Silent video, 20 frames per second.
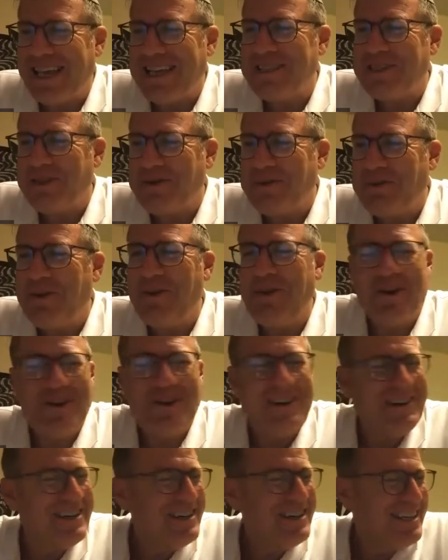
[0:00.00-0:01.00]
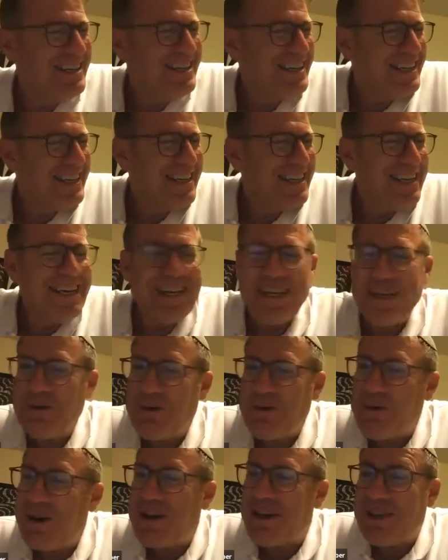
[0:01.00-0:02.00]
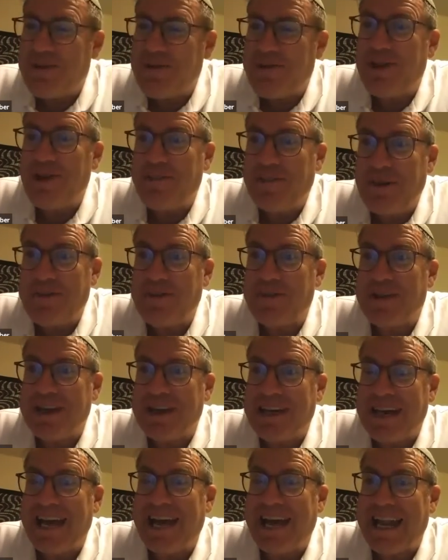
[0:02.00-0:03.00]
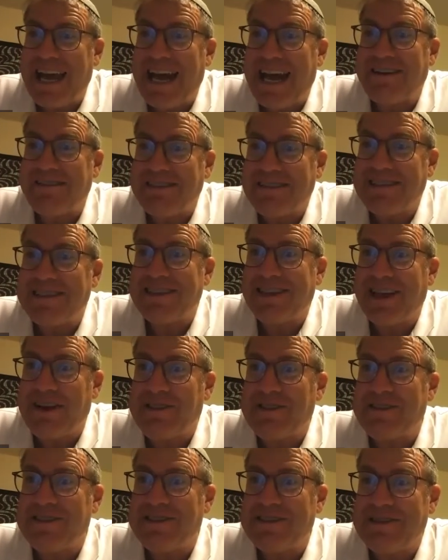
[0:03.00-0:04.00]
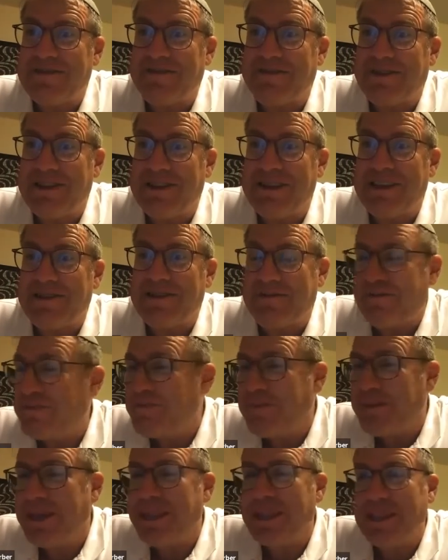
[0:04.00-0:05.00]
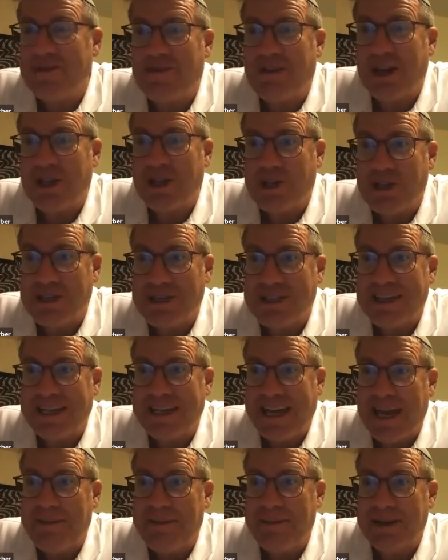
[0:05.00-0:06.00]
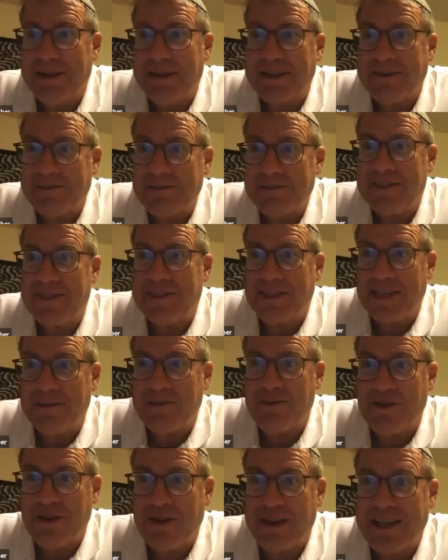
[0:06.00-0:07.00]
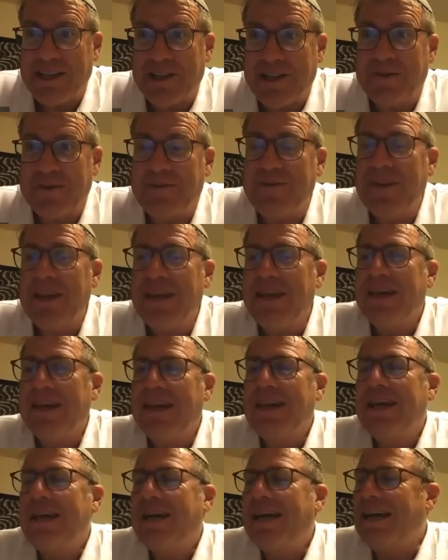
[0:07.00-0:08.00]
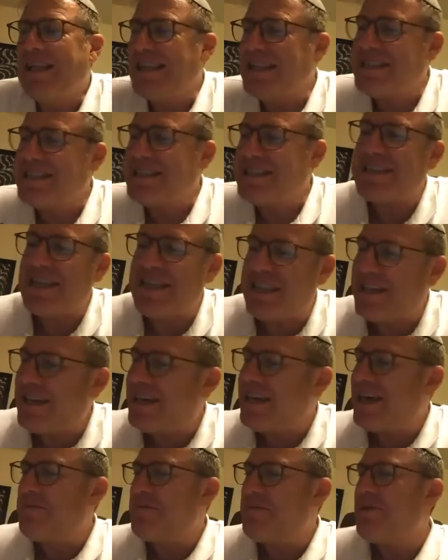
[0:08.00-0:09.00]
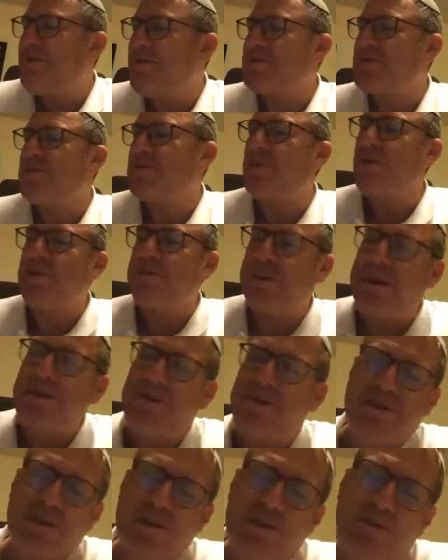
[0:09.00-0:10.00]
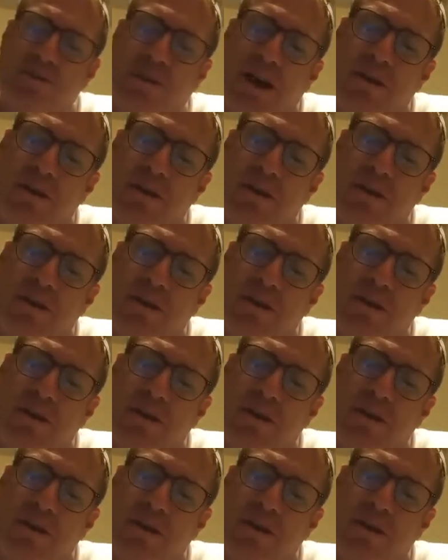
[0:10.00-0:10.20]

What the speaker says: the end of the war, you were one of the few people that could get out and go and meet the Russians that came in to liberate you. And this is, I think, a pivotal